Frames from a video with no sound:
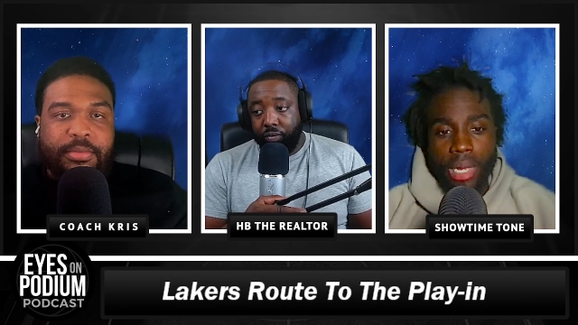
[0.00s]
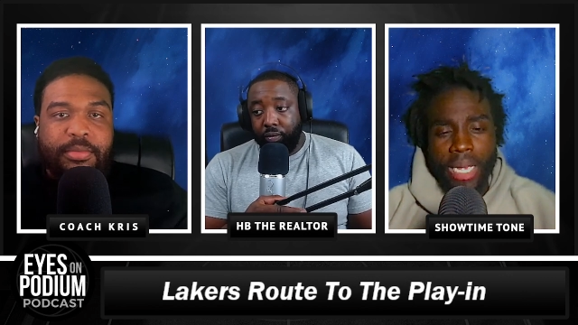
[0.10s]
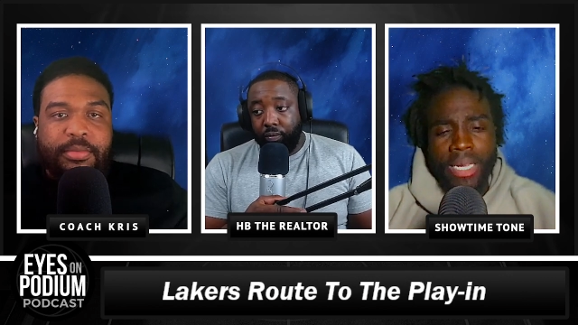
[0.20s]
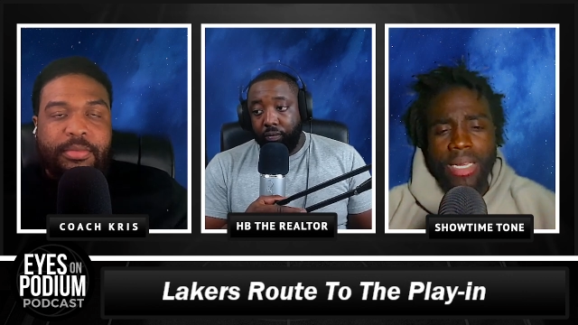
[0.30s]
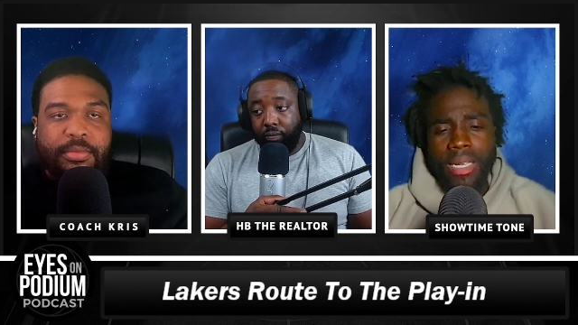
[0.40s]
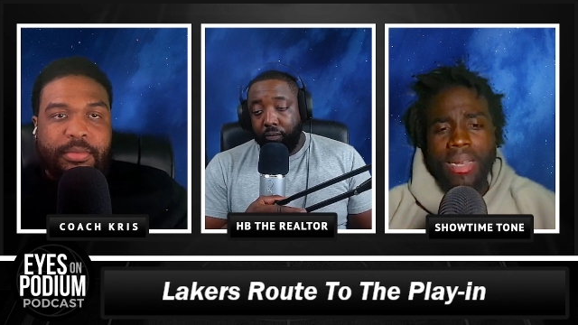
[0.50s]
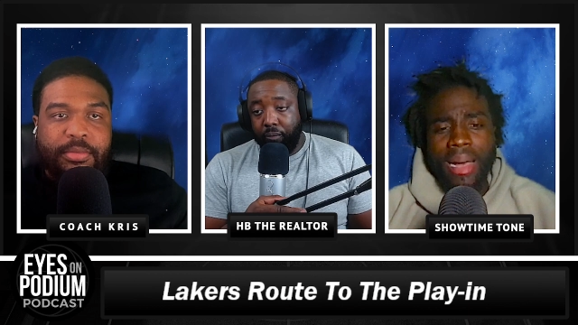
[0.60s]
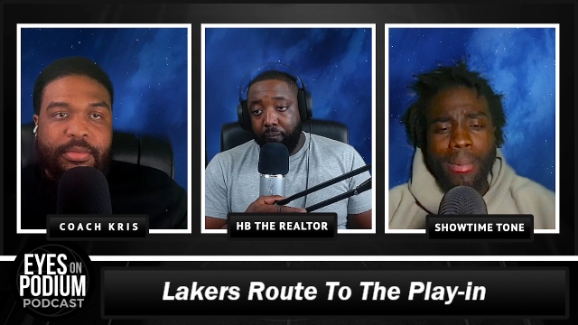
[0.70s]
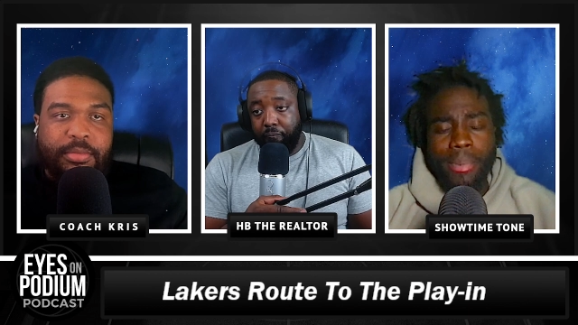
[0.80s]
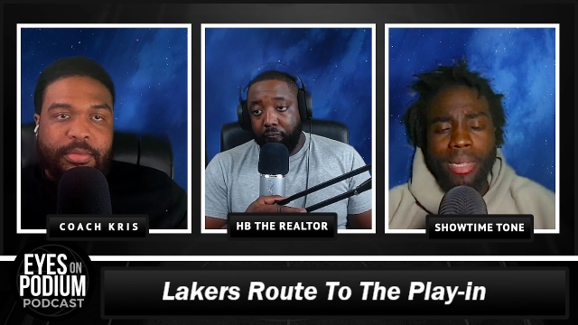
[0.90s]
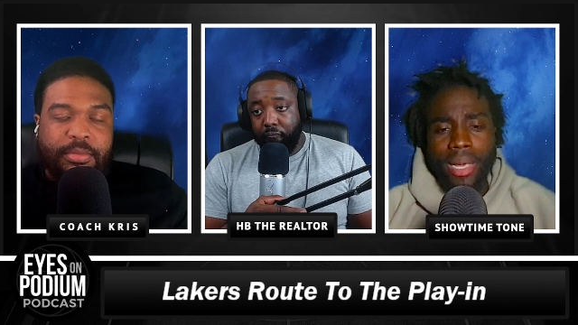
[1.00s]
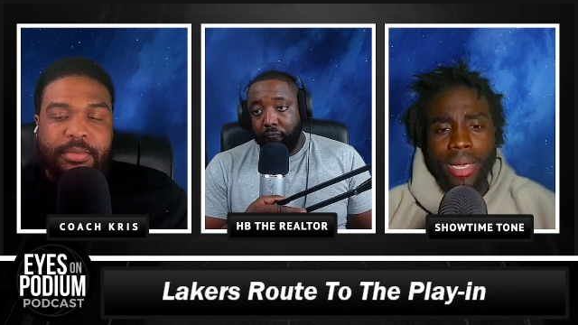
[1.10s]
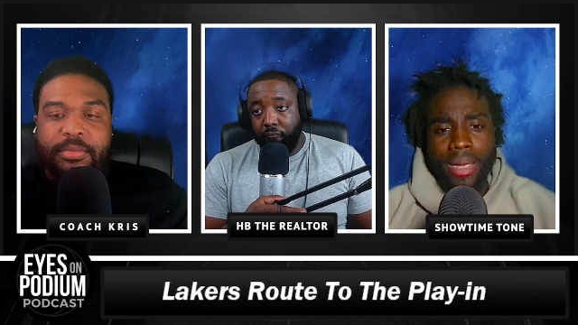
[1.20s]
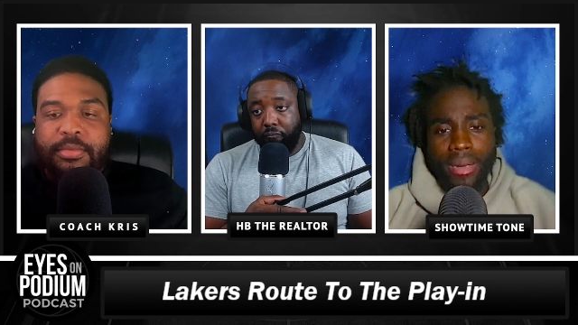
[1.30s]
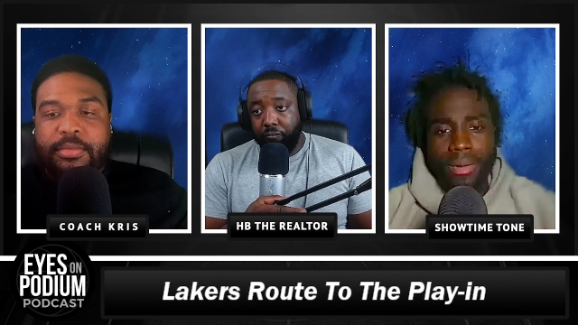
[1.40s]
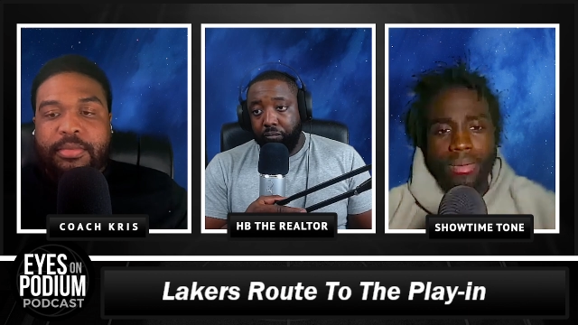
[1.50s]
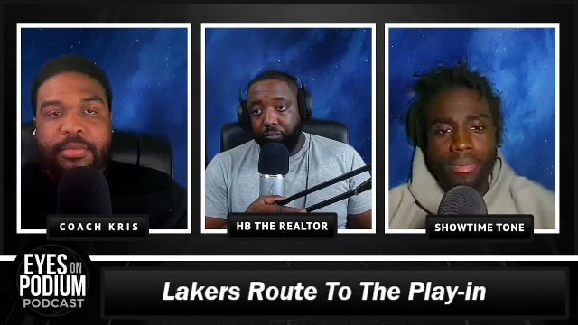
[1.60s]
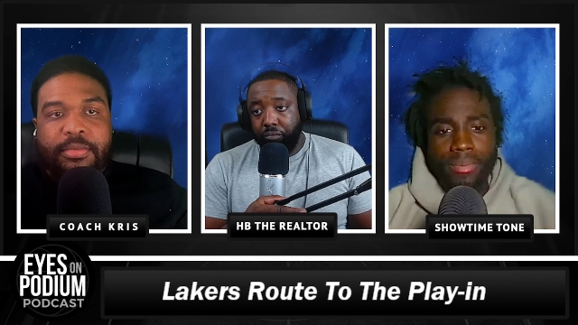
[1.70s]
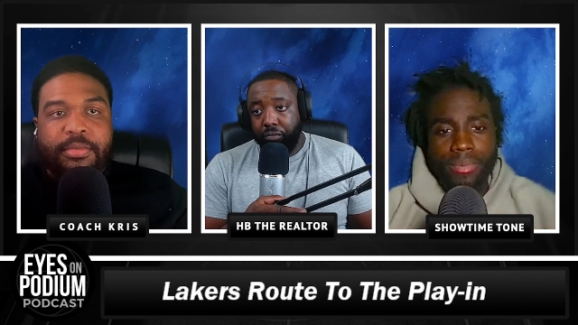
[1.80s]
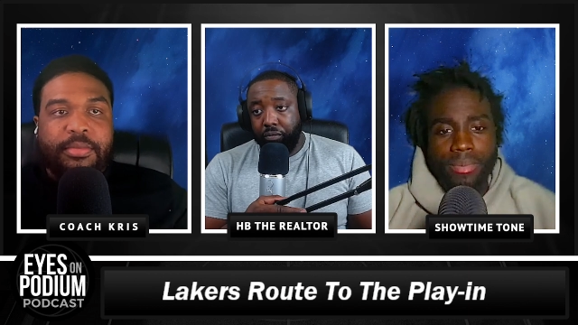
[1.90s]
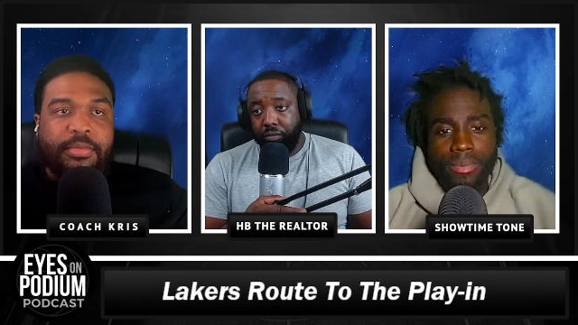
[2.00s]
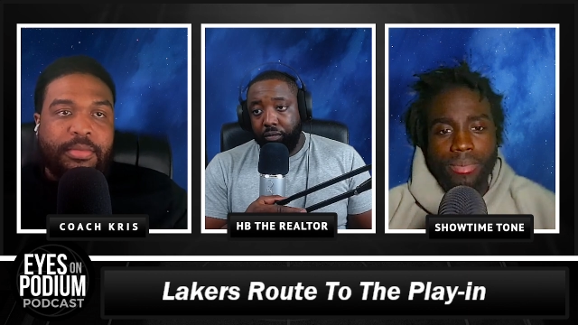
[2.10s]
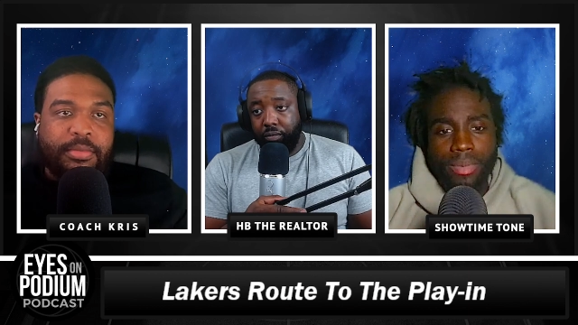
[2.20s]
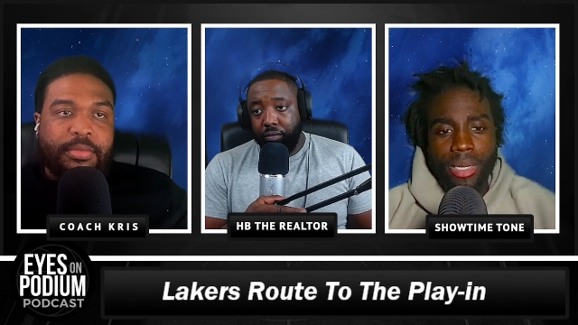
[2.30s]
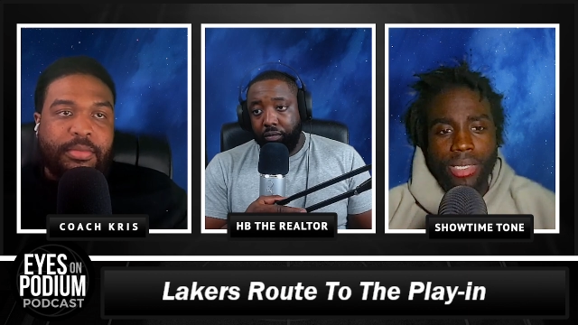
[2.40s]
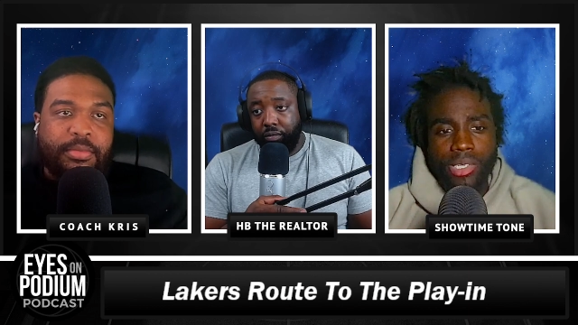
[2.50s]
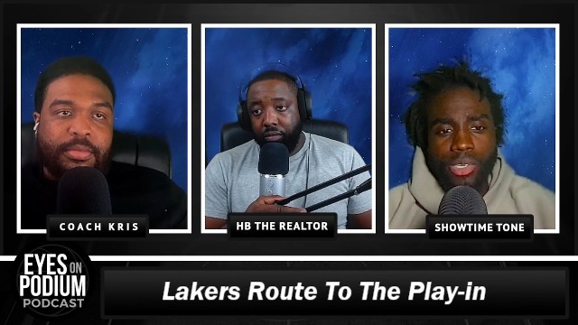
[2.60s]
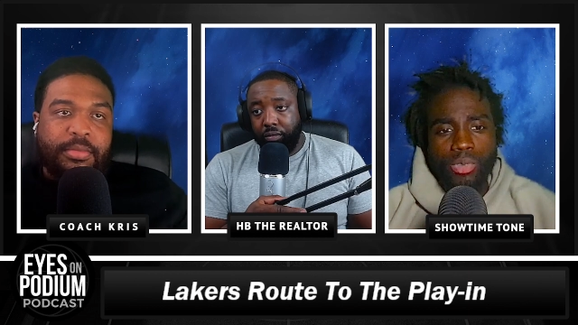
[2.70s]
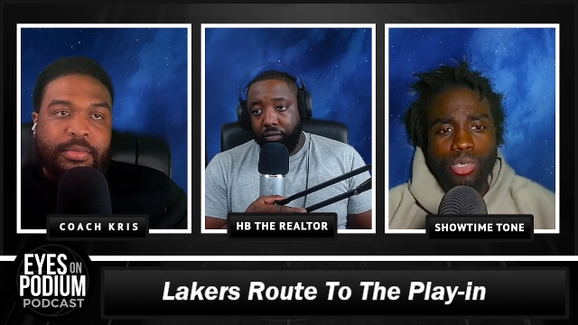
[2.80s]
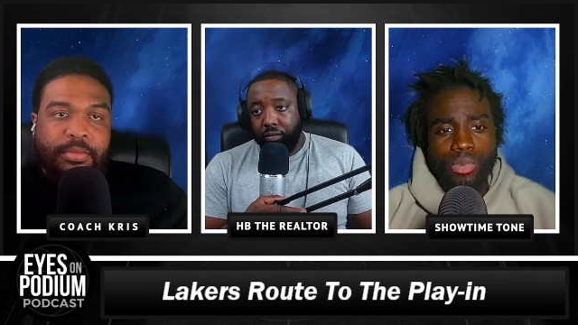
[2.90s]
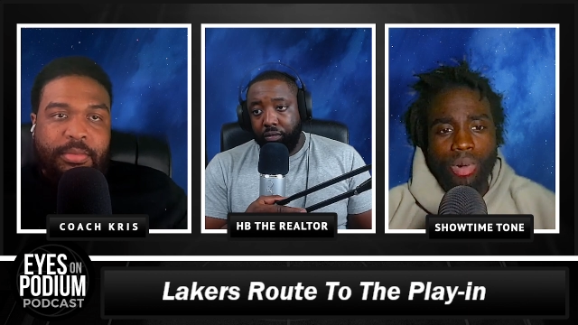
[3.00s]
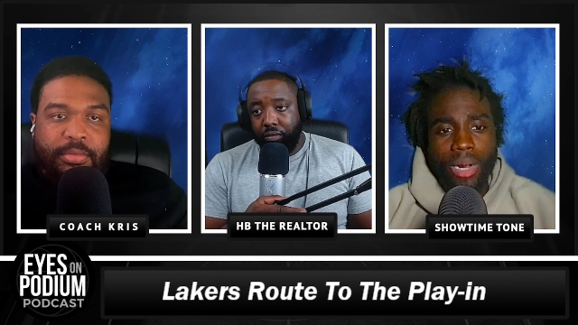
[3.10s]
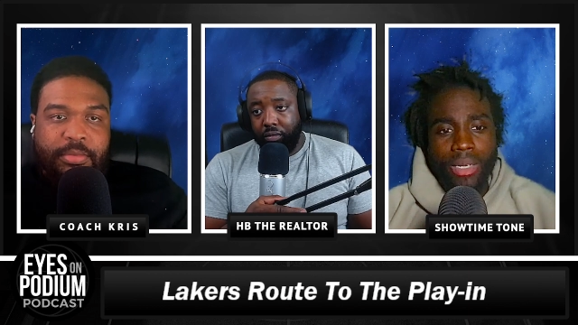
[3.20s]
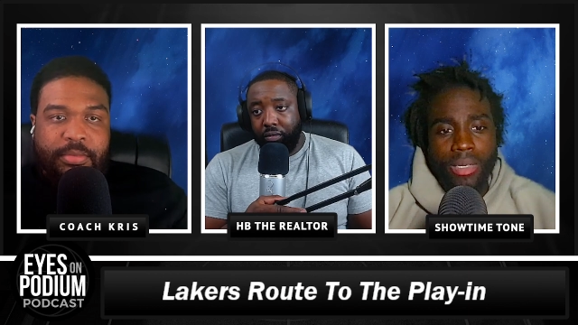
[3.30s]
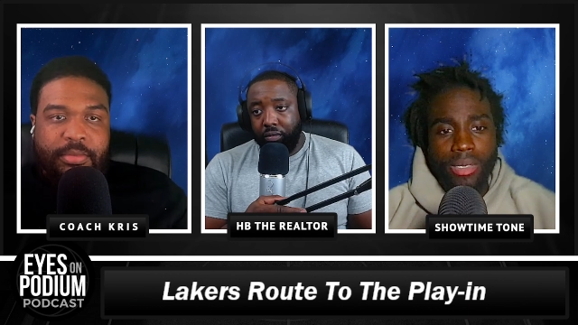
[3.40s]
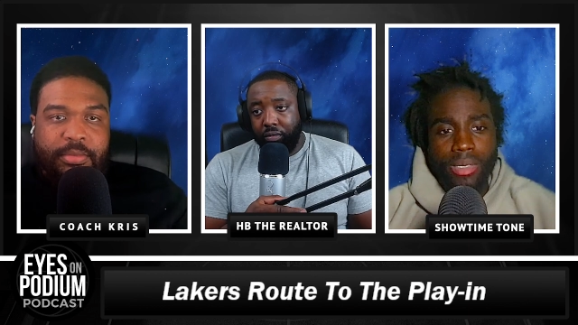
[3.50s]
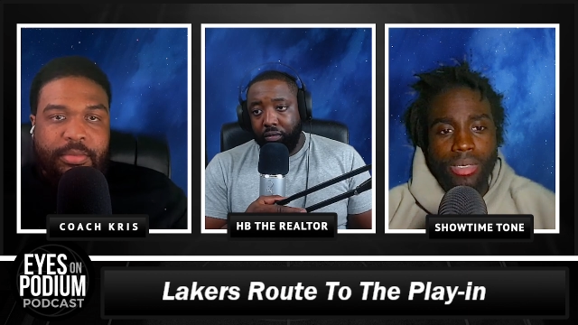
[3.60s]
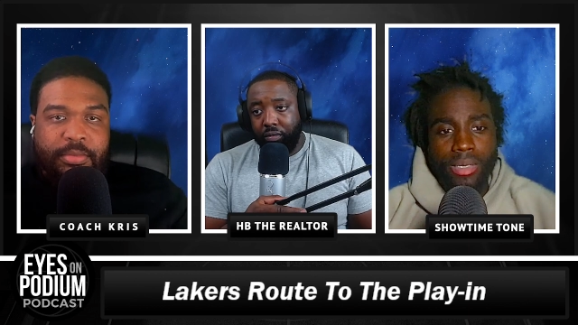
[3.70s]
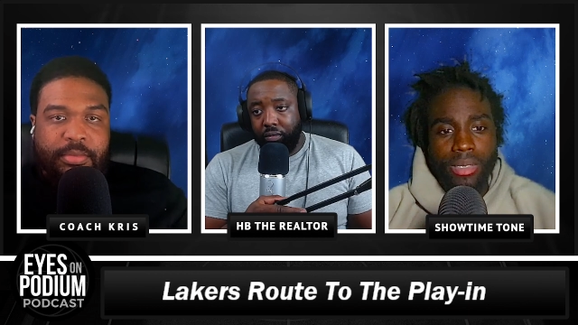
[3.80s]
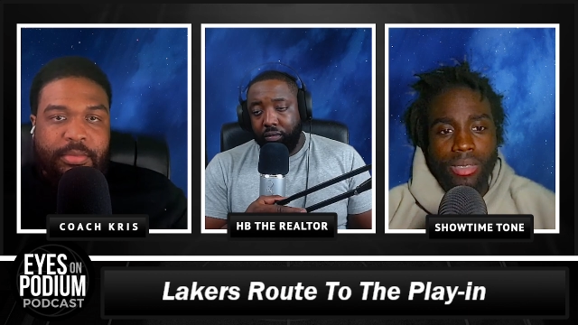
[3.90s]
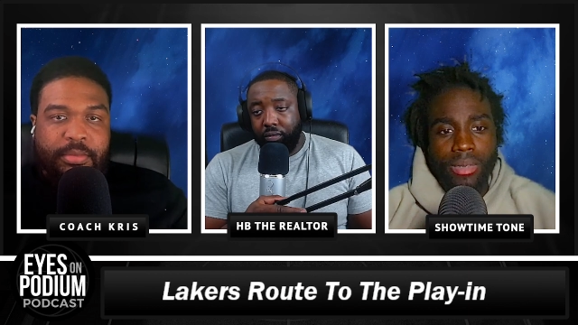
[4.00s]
Speaker 1: AD not playing against the Houston Rockets.